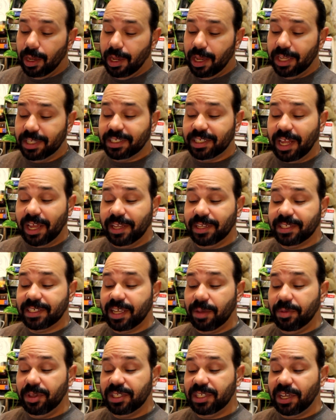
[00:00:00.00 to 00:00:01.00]
It's like
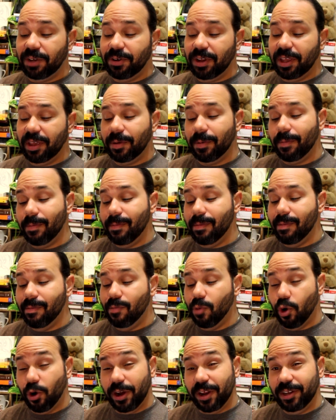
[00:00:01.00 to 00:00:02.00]
cemetery
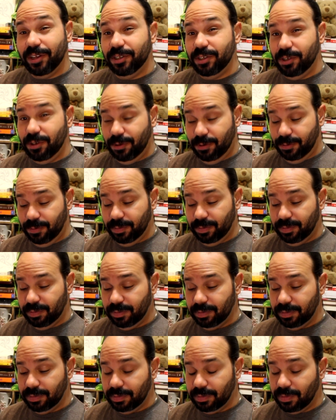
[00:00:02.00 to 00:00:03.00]
morning dew.
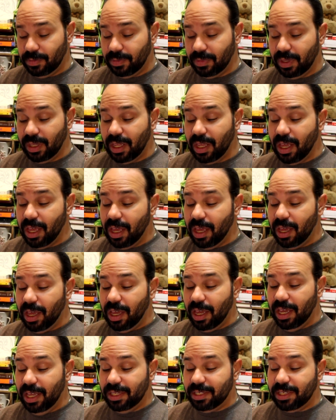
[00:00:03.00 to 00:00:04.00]

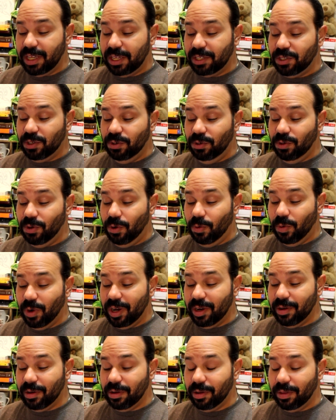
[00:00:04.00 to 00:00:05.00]
He said to no
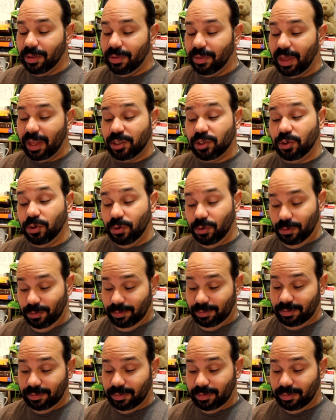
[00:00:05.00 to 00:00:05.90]
one, that's who.